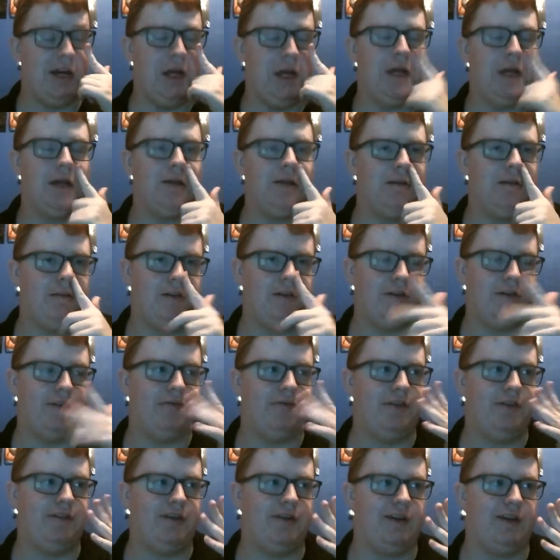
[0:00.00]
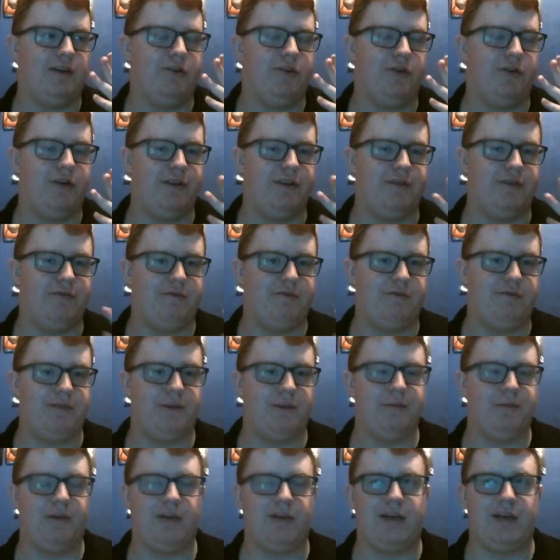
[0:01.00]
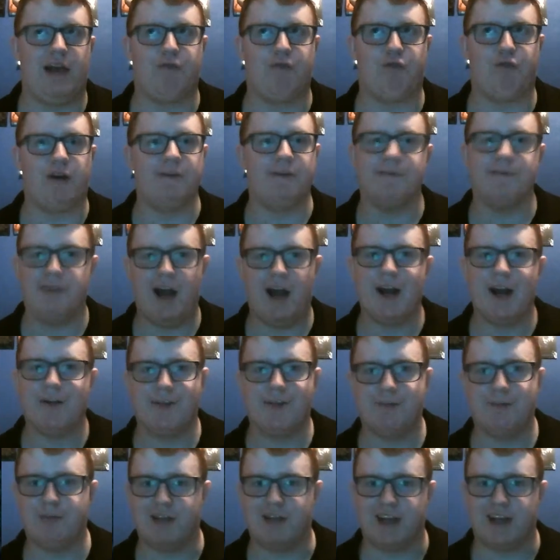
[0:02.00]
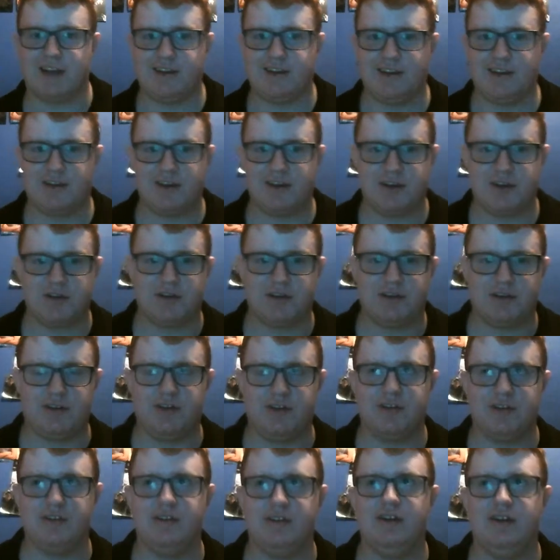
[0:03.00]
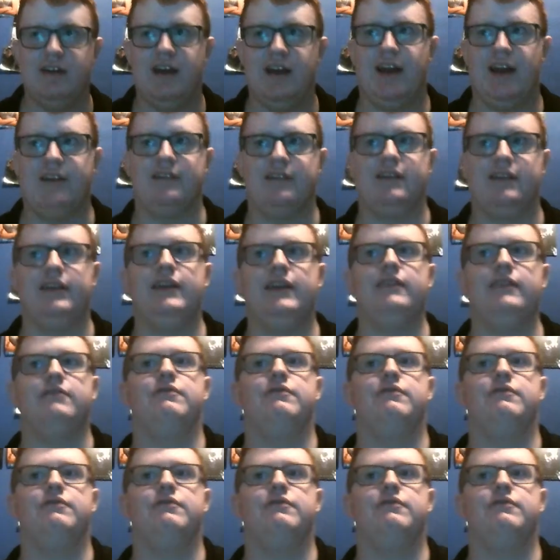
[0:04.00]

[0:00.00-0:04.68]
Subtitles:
there's also, of course, somebody that have Ray Fiennes playing this character, and he,